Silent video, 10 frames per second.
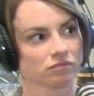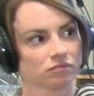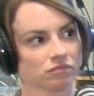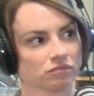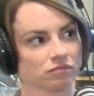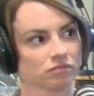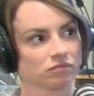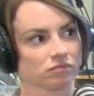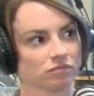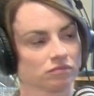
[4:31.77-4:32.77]

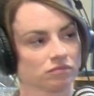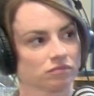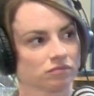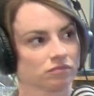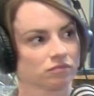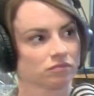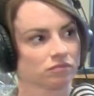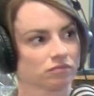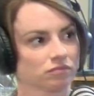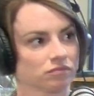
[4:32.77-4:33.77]

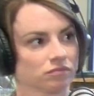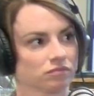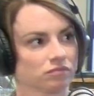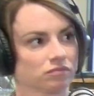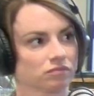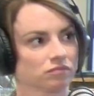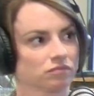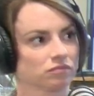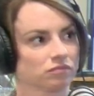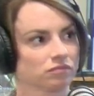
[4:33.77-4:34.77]

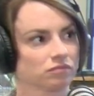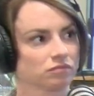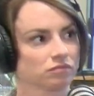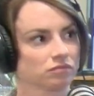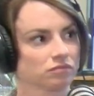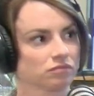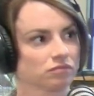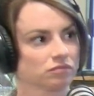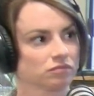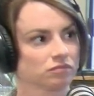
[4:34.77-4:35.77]

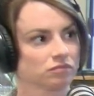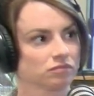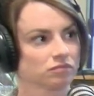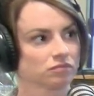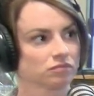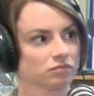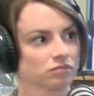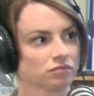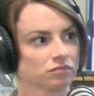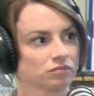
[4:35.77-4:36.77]

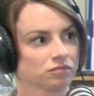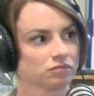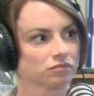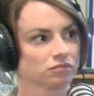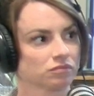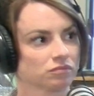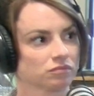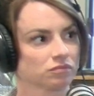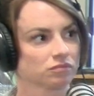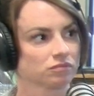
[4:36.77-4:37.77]

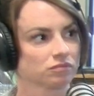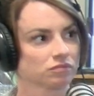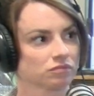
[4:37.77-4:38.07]
This person isn't speaking.